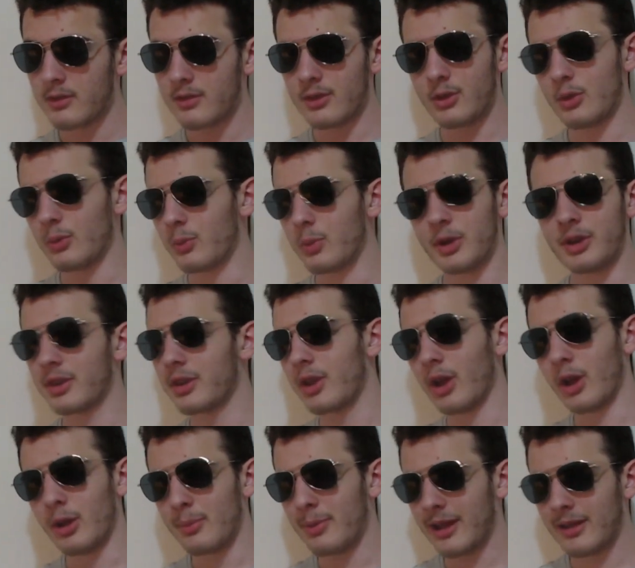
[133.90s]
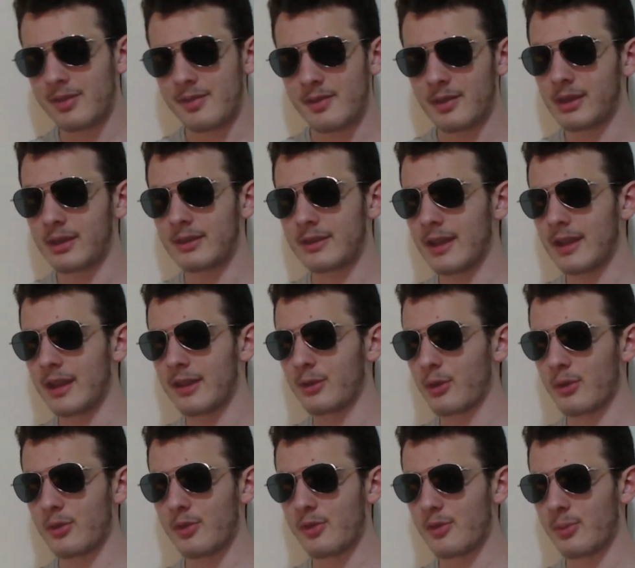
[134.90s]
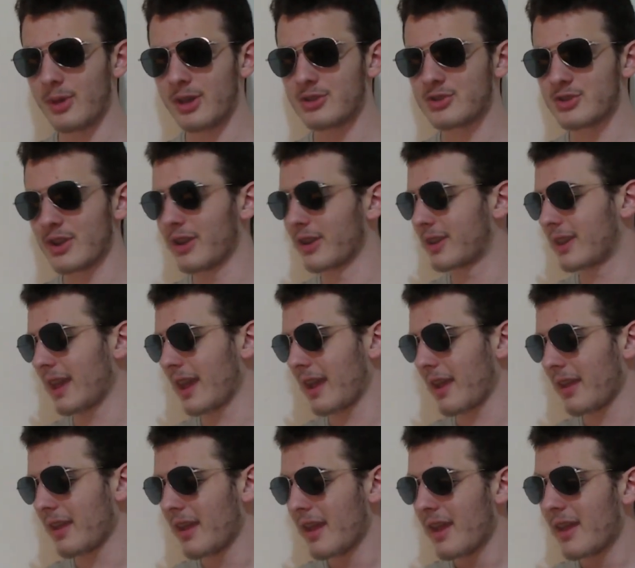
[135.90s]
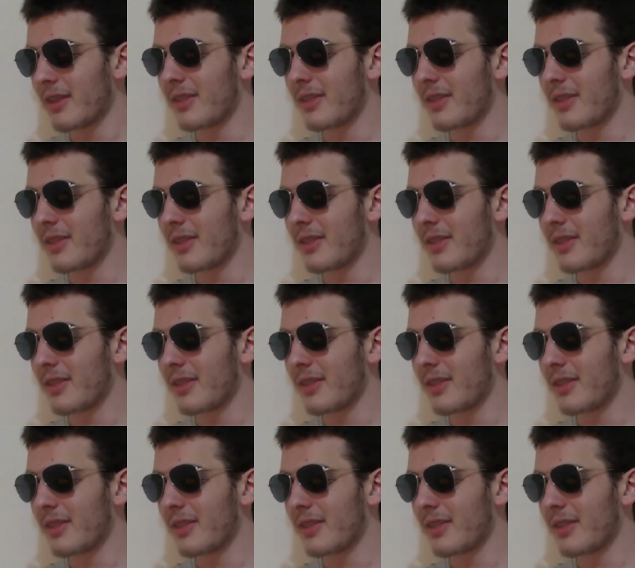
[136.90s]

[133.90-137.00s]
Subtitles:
you wouldn't go back to Nintendo Switch, okay?